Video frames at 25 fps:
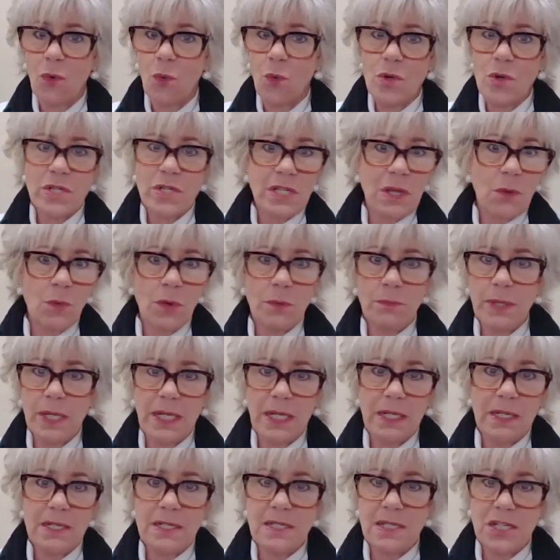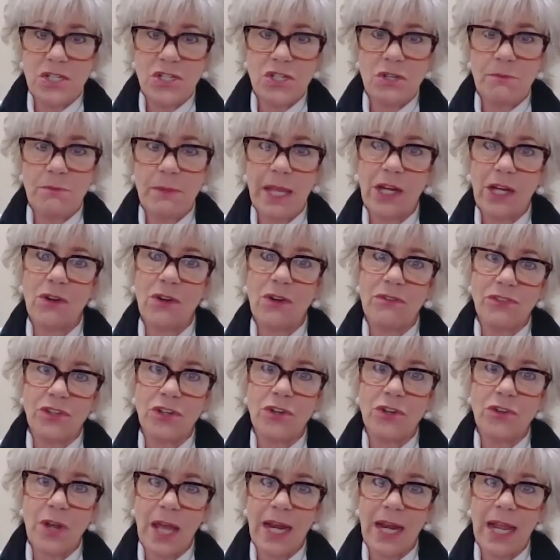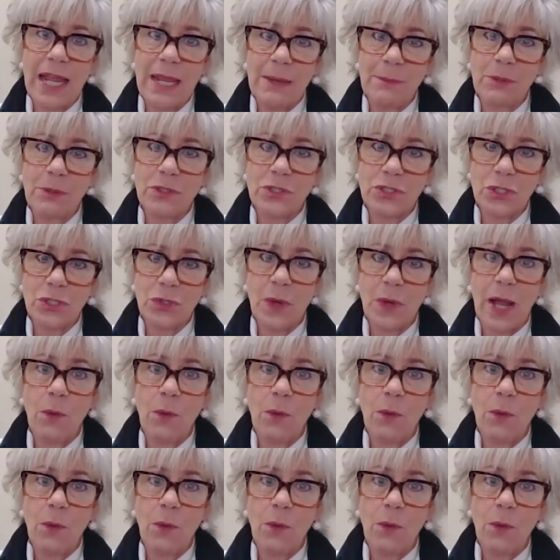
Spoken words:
or someone being a decision maker, if you're not able to?